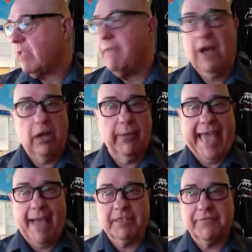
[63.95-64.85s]

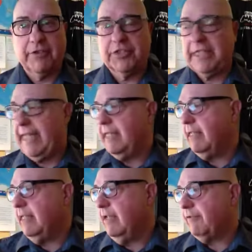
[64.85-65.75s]
following Abbotsford's
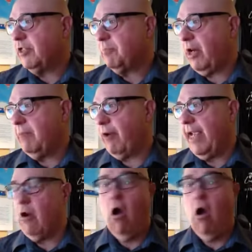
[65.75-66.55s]
lead for spring break,